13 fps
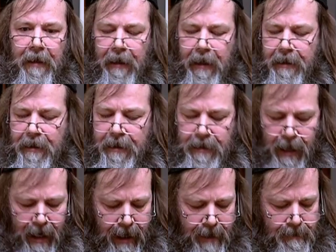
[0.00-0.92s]
It's a
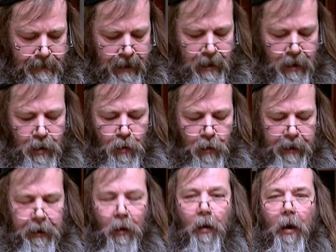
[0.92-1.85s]
time when
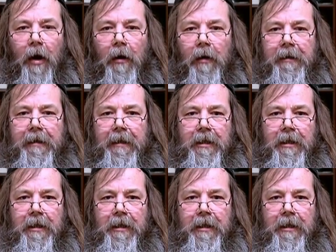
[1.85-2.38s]
the world